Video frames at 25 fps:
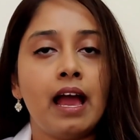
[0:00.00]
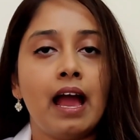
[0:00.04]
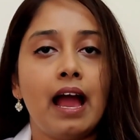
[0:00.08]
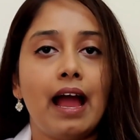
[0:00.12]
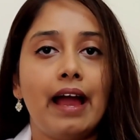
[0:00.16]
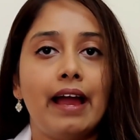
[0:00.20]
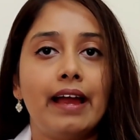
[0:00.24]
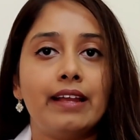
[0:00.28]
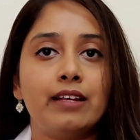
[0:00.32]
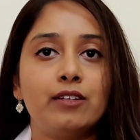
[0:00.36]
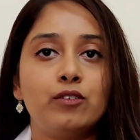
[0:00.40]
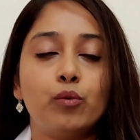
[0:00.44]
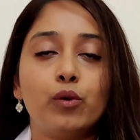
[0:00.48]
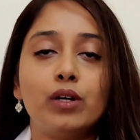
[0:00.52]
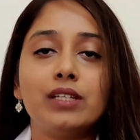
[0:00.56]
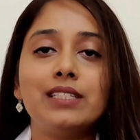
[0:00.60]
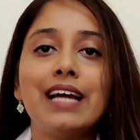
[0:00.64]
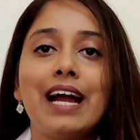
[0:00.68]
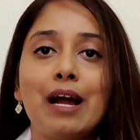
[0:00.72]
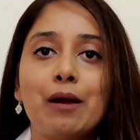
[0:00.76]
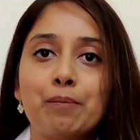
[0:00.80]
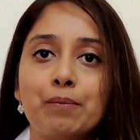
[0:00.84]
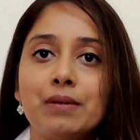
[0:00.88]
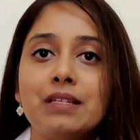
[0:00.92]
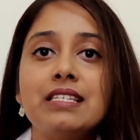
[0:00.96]
And what
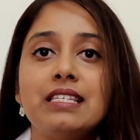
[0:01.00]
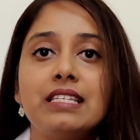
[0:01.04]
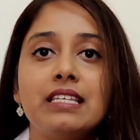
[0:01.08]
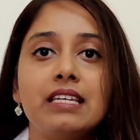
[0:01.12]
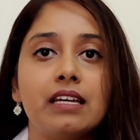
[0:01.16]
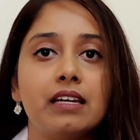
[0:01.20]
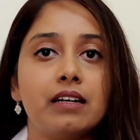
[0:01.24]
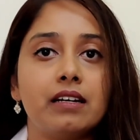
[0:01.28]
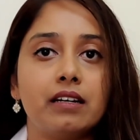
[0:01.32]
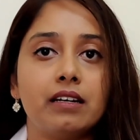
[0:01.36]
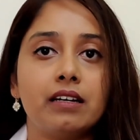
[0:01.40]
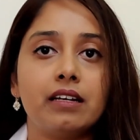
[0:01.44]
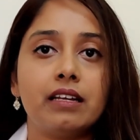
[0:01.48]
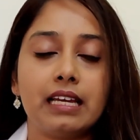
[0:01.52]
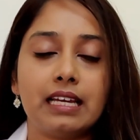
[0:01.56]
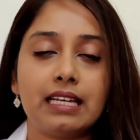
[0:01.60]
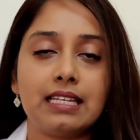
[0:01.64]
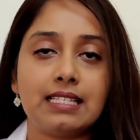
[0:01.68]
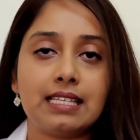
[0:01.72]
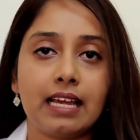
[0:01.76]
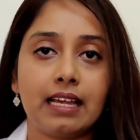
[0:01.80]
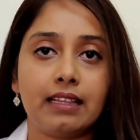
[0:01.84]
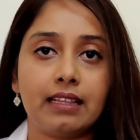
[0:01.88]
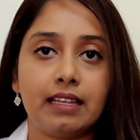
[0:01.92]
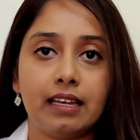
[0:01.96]
happens here
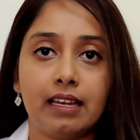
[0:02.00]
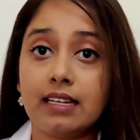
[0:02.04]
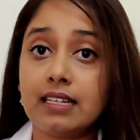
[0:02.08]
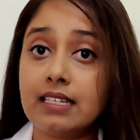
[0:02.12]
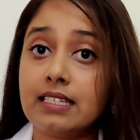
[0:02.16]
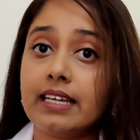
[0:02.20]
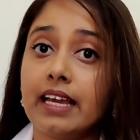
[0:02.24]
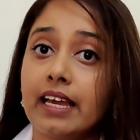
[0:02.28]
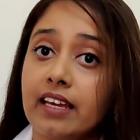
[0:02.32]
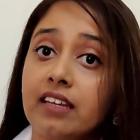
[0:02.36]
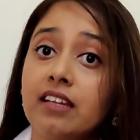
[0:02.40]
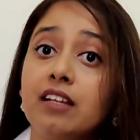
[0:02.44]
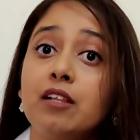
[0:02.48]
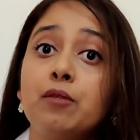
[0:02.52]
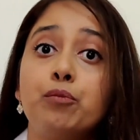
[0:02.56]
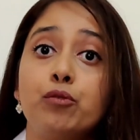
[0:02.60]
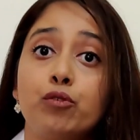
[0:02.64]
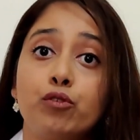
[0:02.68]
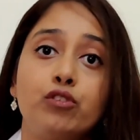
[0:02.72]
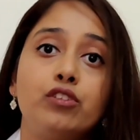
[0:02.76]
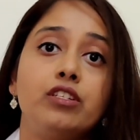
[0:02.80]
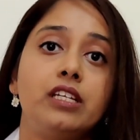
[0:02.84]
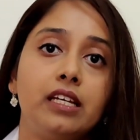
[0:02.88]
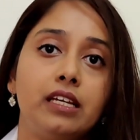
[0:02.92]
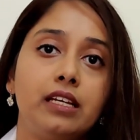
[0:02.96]
is that the integral
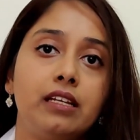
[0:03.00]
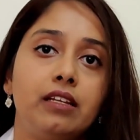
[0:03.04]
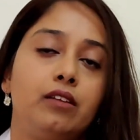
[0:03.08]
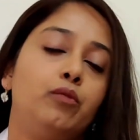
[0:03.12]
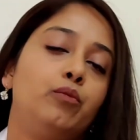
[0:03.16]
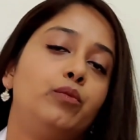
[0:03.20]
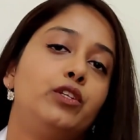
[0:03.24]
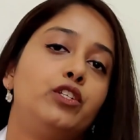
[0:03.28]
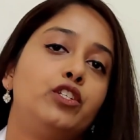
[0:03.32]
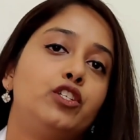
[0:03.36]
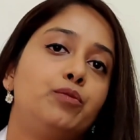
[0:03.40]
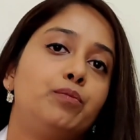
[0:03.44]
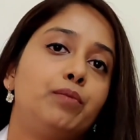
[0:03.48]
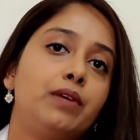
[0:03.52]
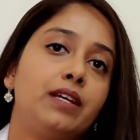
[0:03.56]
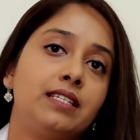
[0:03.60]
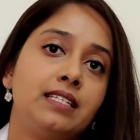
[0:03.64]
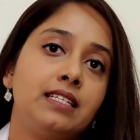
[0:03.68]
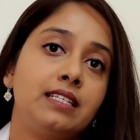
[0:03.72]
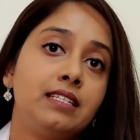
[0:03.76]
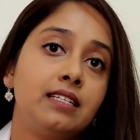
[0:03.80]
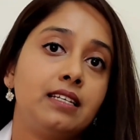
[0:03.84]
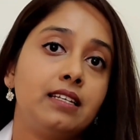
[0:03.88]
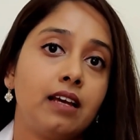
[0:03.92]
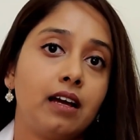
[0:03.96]
protein, which is
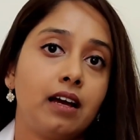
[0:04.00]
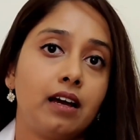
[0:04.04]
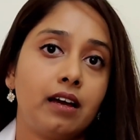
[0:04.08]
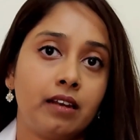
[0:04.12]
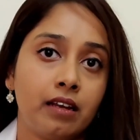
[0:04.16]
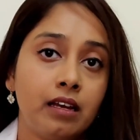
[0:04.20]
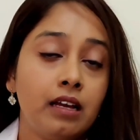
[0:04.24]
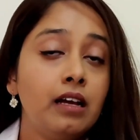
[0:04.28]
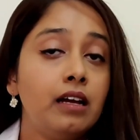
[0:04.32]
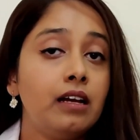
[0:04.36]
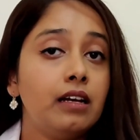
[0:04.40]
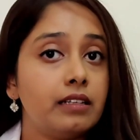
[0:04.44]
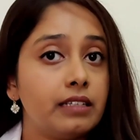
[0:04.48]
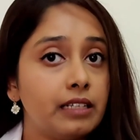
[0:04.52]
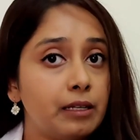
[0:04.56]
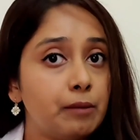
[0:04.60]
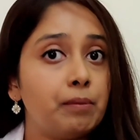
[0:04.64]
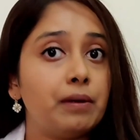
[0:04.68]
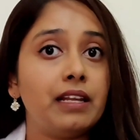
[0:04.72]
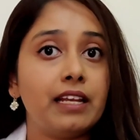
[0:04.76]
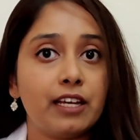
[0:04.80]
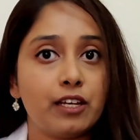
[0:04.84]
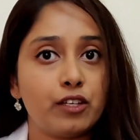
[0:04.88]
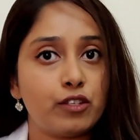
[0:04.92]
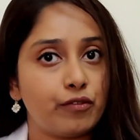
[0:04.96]
present in our deeper
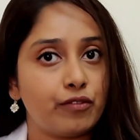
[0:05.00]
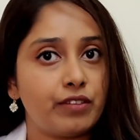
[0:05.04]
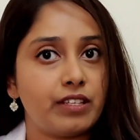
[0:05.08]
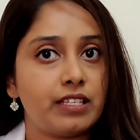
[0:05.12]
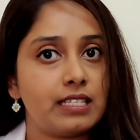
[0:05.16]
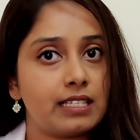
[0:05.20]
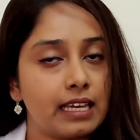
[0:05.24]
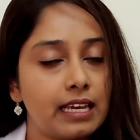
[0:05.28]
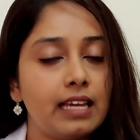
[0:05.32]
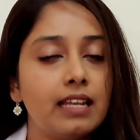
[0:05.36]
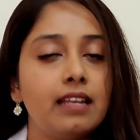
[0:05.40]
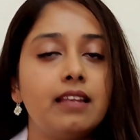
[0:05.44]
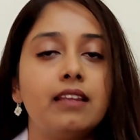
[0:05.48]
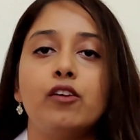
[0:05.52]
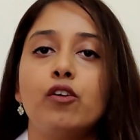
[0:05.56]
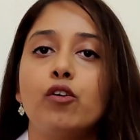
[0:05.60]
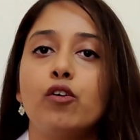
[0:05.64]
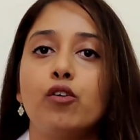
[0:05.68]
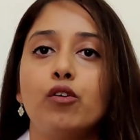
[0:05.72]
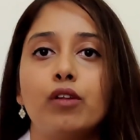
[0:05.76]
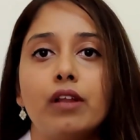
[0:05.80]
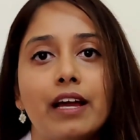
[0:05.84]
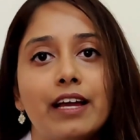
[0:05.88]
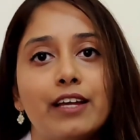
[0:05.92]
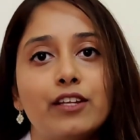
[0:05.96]
layers of the skin, your
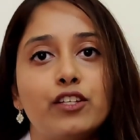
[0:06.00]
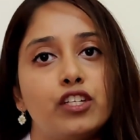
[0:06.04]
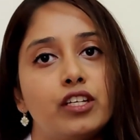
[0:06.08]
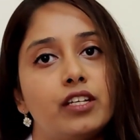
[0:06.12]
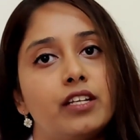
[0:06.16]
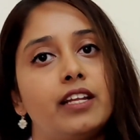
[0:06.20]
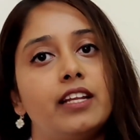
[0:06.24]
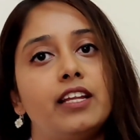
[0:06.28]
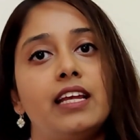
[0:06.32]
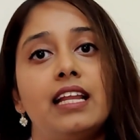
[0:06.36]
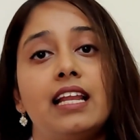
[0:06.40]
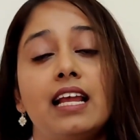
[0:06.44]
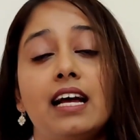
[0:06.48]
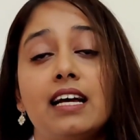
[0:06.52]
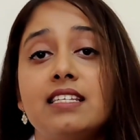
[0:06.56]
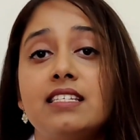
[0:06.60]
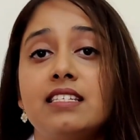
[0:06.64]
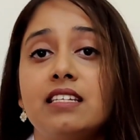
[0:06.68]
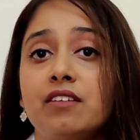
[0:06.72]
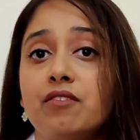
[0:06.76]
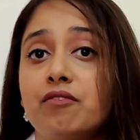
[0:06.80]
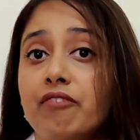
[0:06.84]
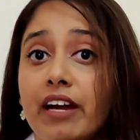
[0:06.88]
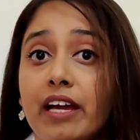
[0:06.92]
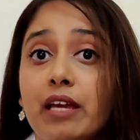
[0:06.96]
collagen and
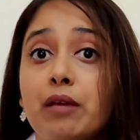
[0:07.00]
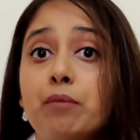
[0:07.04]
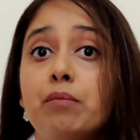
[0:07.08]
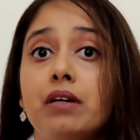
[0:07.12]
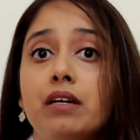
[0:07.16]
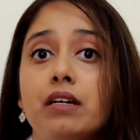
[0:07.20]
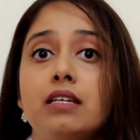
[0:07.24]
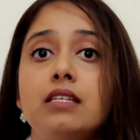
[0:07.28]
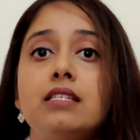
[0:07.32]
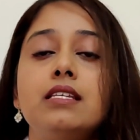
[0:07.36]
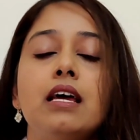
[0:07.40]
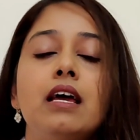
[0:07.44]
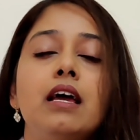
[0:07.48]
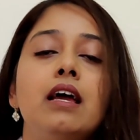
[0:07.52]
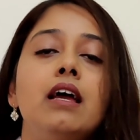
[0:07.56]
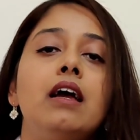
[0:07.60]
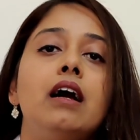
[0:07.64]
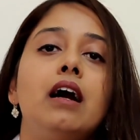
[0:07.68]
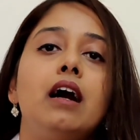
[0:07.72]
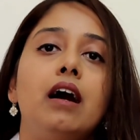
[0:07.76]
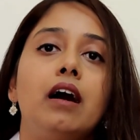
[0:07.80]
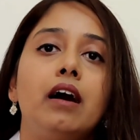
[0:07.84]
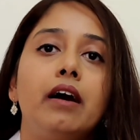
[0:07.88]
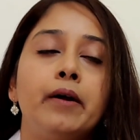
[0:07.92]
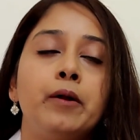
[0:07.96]
elastin fibers,
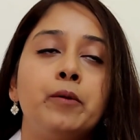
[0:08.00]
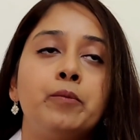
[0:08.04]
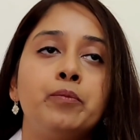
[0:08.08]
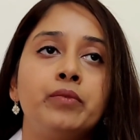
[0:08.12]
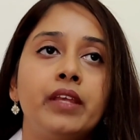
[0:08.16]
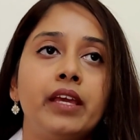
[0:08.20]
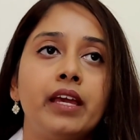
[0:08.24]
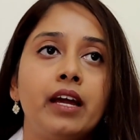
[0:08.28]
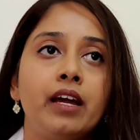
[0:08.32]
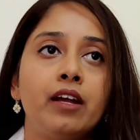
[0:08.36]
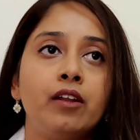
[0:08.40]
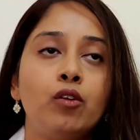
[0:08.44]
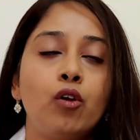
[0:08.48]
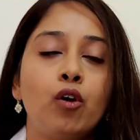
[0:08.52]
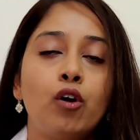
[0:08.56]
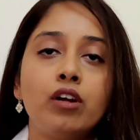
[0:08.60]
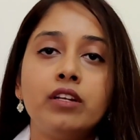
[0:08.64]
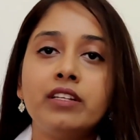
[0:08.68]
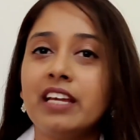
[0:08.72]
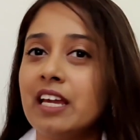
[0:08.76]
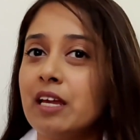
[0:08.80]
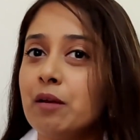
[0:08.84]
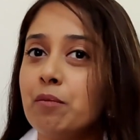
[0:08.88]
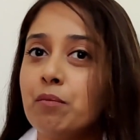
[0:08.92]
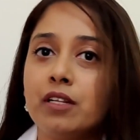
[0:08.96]
they are
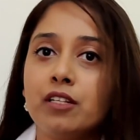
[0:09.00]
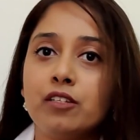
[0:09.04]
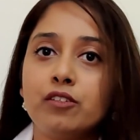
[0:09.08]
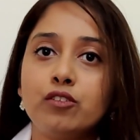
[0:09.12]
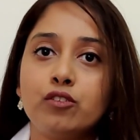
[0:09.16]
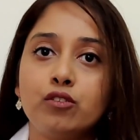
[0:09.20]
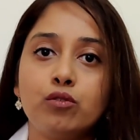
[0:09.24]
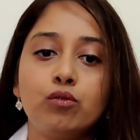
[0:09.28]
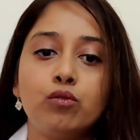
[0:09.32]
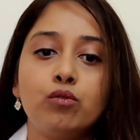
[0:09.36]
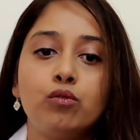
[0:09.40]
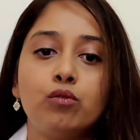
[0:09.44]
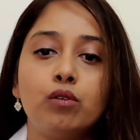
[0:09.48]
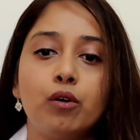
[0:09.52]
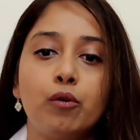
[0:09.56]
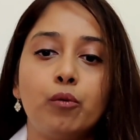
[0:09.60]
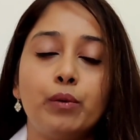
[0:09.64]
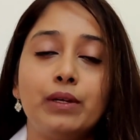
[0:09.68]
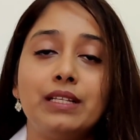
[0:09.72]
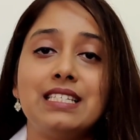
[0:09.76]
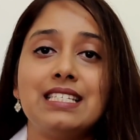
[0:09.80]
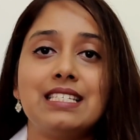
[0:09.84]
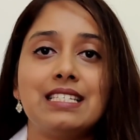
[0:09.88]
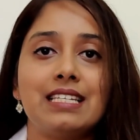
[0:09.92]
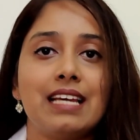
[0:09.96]
not able to
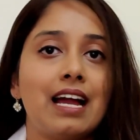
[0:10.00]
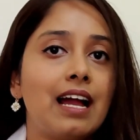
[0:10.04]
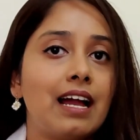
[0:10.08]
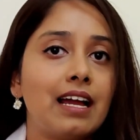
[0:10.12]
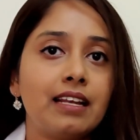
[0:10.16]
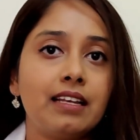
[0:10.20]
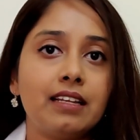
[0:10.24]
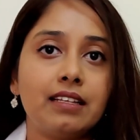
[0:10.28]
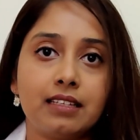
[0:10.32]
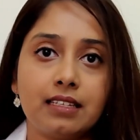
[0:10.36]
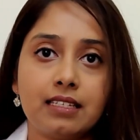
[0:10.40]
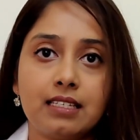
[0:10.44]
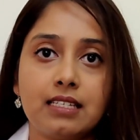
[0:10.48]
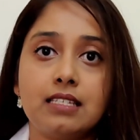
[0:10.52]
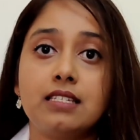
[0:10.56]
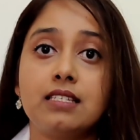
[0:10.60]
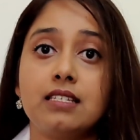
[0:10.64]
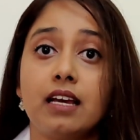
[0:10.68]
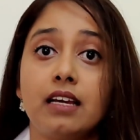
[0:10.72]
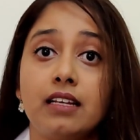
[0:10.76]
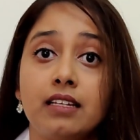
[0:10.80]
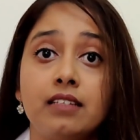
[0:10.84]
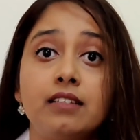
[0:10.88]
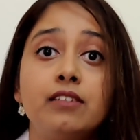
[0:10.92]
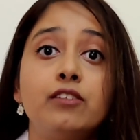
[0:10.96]
withstand this
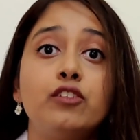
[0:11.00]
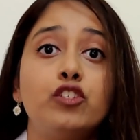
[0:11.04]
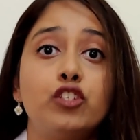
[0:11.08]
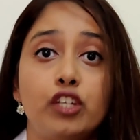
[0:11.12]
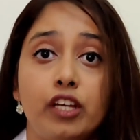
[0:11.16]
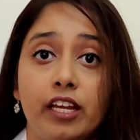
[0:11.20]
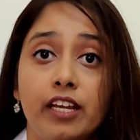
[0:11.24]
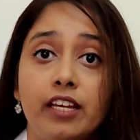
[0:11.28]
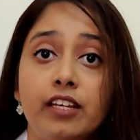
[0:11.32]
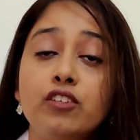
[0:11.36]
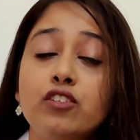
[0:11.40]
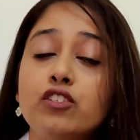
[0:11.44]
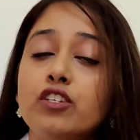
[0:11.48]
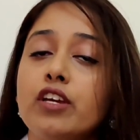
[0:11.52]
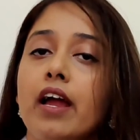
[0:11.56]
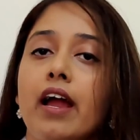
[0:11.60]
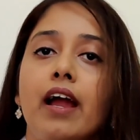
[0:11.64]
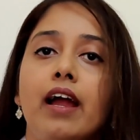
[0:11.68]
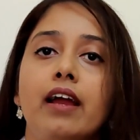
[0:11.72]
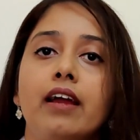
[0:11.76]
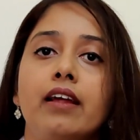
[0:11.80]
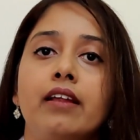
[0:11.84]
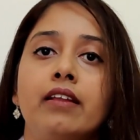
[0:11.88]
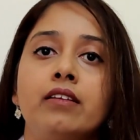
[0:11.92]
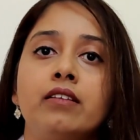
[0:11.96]
sudden change
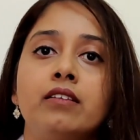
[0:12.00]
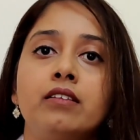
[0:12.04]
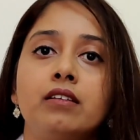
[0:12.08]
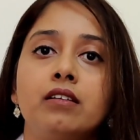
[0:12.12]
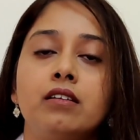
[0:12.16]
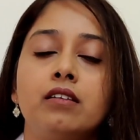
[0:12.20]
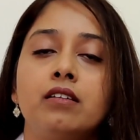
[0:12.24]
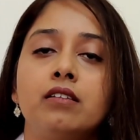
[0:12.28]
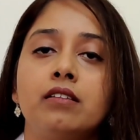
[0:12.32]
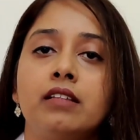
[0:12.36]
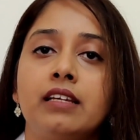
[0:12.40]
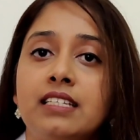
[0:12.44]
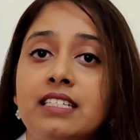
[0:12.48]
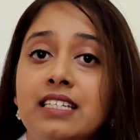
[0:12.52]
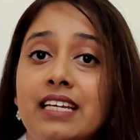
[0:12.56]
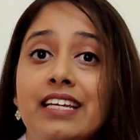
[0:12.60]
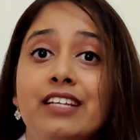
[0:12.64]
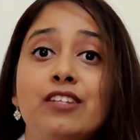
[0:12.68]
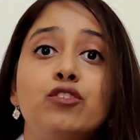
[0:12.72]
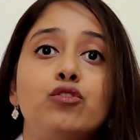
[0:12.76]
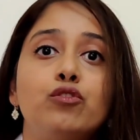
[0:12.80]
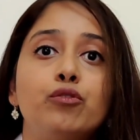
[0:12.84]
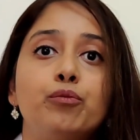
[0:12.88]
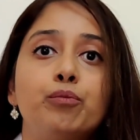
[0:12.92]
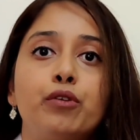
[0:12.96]
and they
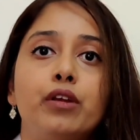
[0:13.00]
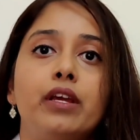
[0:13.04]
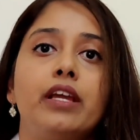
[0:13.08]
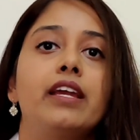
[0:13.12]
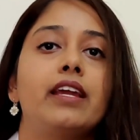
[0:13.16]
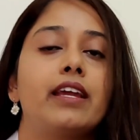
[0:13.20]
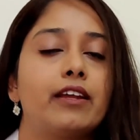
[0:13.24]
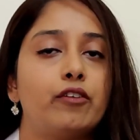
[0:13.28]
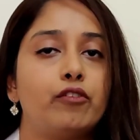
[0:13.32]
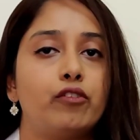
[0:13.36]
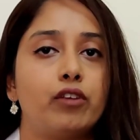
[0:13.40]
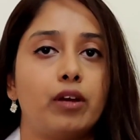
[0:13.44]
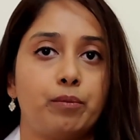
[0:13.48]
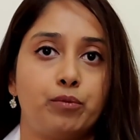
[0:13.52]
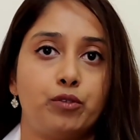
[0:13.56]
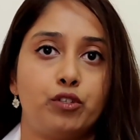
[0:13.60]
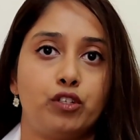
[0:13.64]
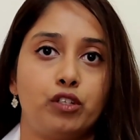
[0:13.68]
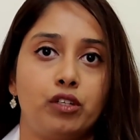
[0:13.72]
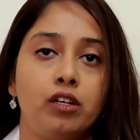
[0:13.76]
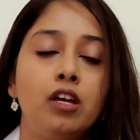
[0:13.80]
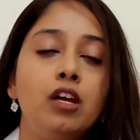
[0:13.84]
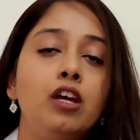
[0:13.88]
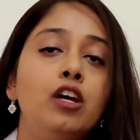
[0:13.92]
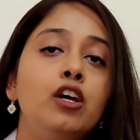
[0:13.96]
tend to break and rupture.